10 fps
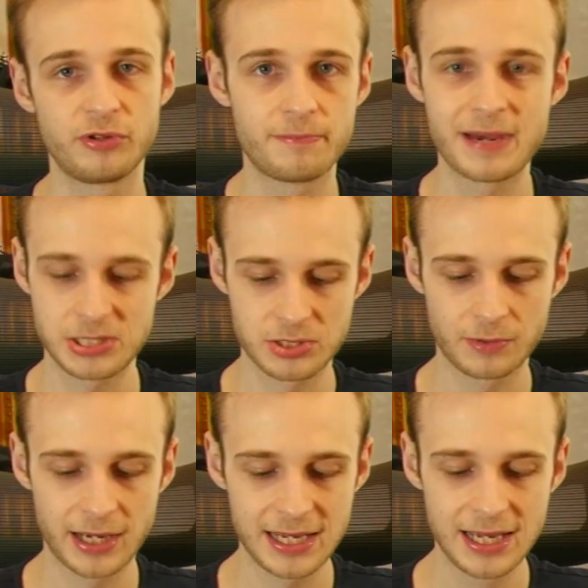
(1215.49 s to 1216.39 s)
the best
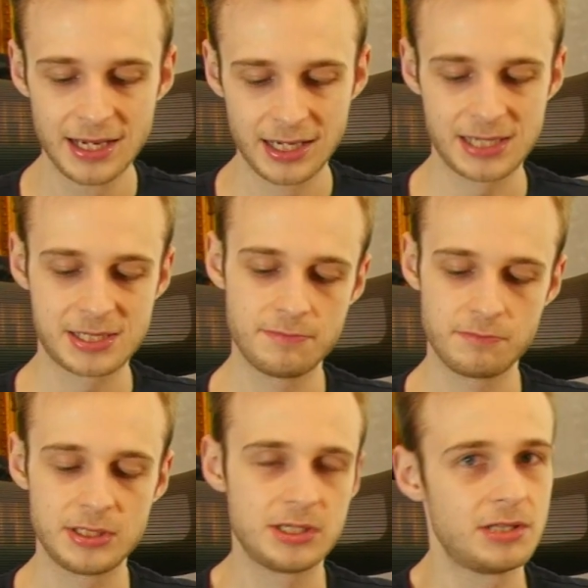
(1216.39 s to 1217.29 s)
way is
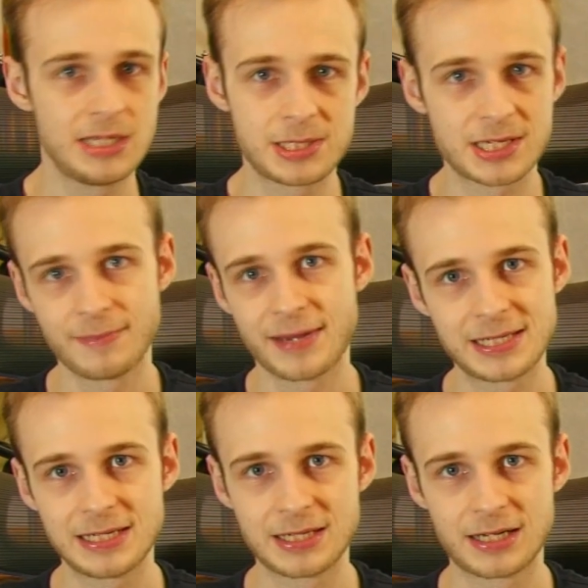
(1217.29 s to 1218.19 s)
simply do these
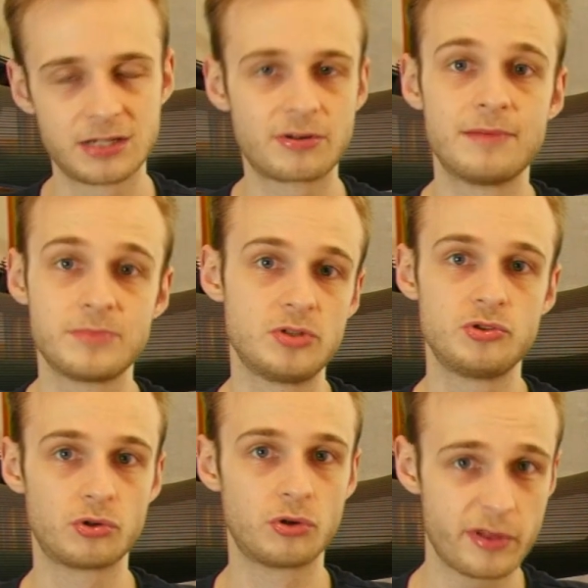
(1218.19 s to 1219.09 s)
schematic diagrams and
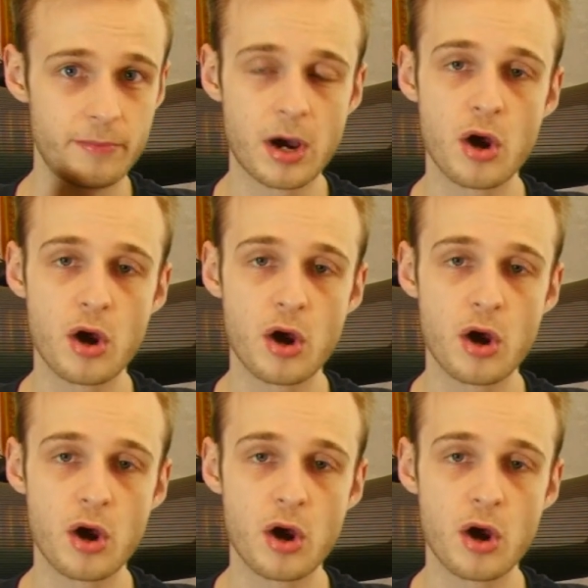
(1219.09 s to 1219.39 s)
draw them